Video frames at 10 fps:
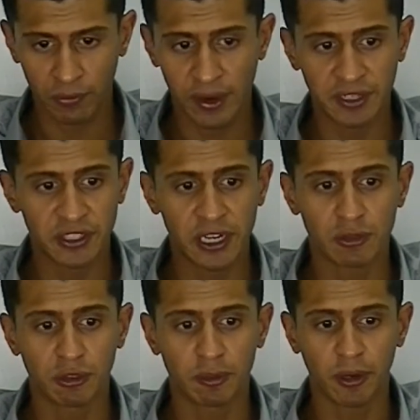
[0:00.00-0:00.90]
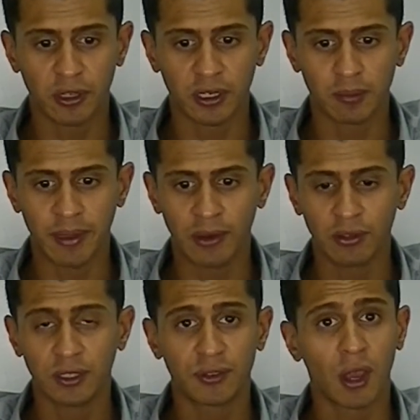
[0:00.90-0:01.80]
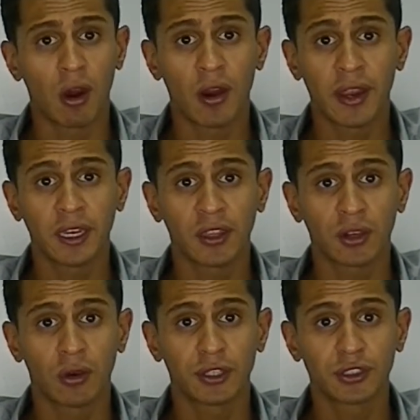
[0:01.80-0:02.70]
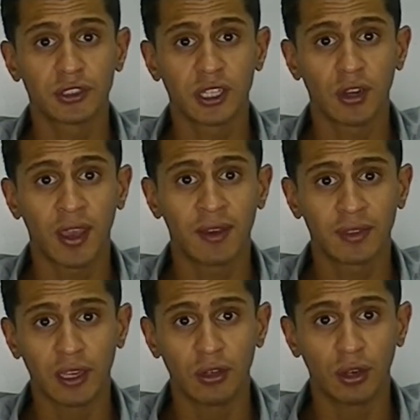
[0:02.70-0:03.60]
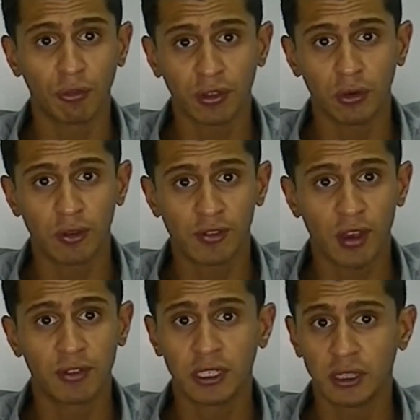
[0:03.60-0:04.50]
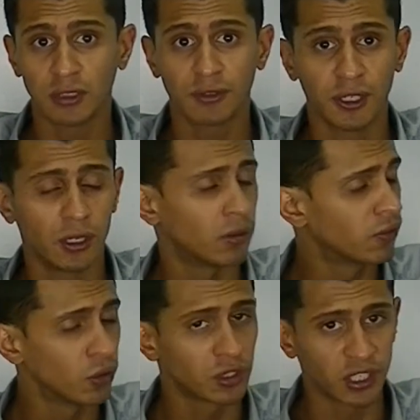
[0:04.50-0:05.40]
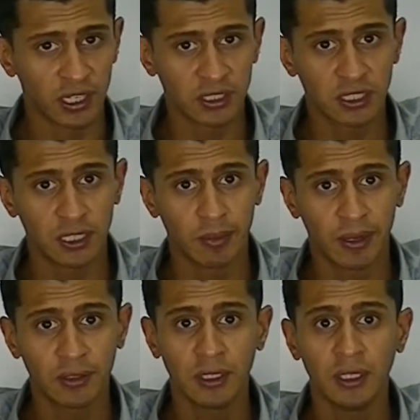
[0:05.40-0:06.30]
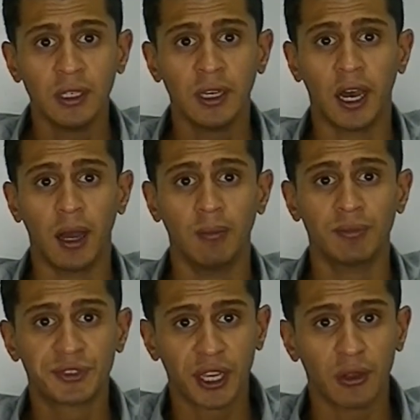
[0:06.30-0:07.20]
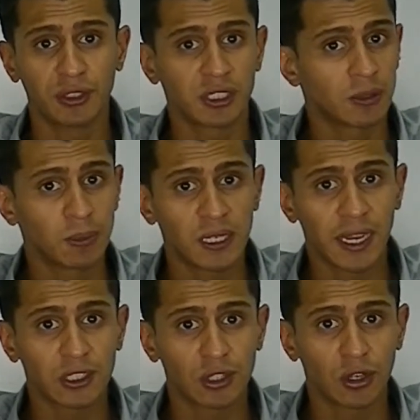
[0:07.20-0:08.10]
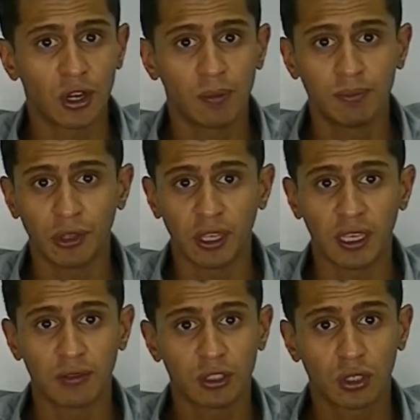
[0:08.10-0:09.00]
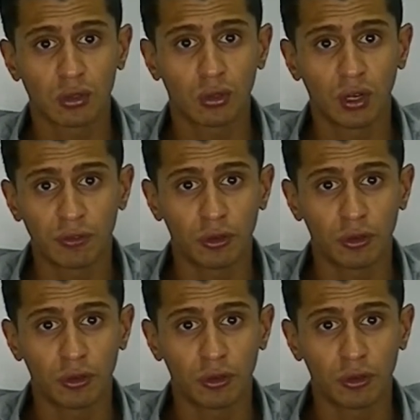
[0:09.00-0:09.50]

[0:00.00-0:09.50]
raid sets we've spoken about. If there are any other questions that you have that you don't feel we've covered in this video, of course send us an email. Um, sales at simplynas.com. You can give us a call at